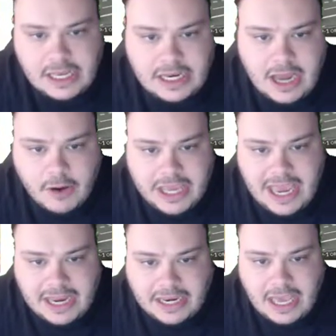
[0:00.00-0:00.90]
Now
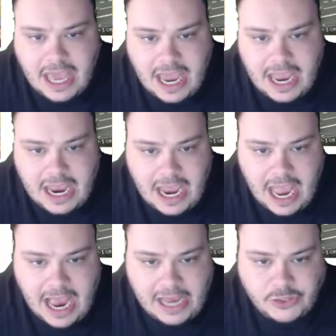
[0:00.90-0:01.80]
again,
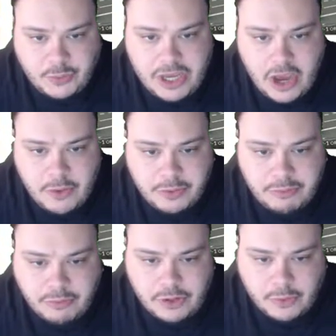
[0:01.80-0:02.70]
as we go
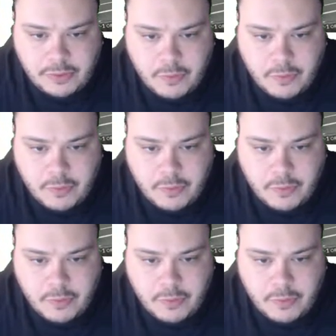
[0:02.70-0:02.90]
through,